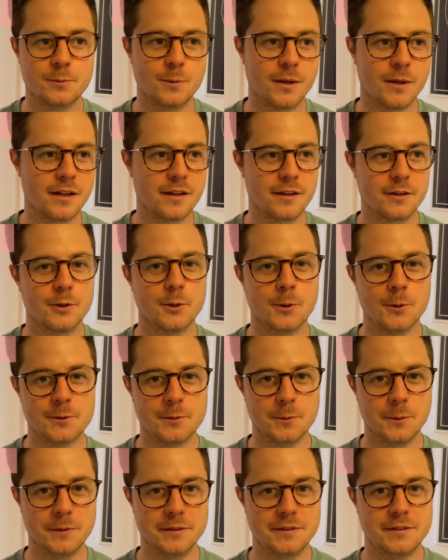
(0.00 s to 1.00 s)
One of the courses
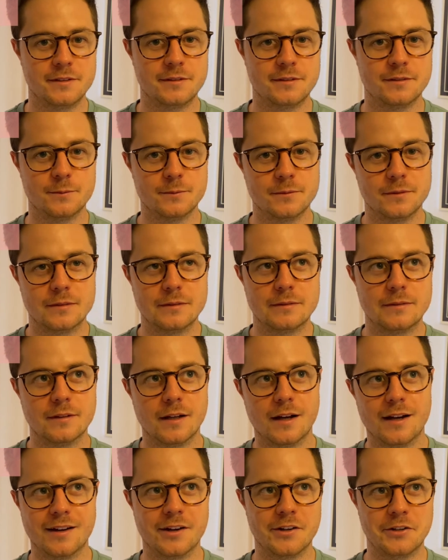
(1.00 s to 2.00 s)
was
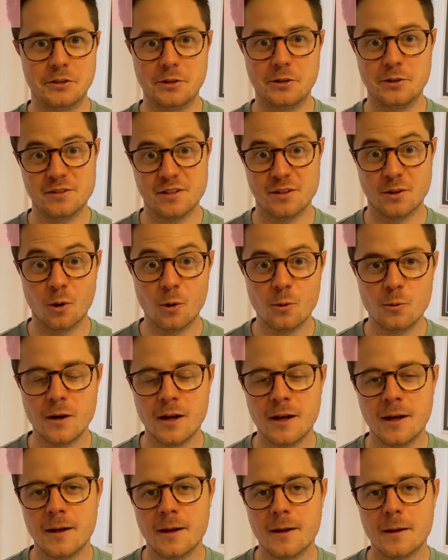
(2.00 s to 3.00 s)
I don't use at all,
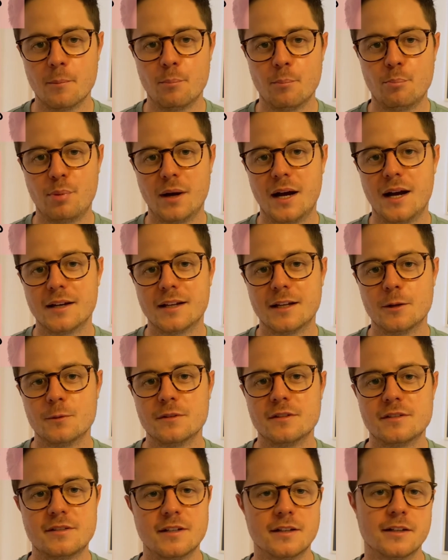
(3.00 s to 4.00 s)
but it
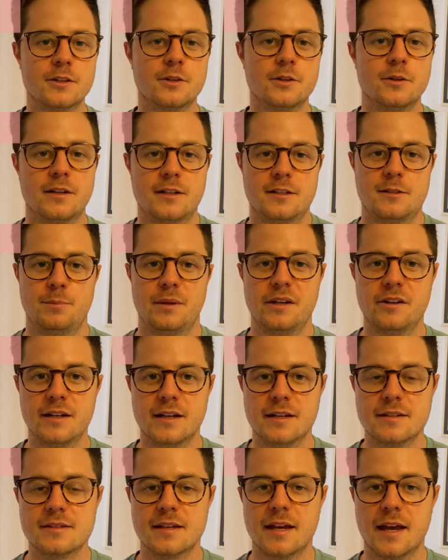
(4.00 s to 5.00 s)
was still a good
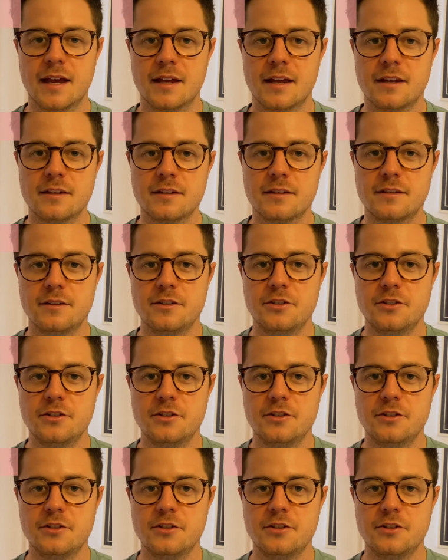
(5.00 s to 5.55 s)
experience, and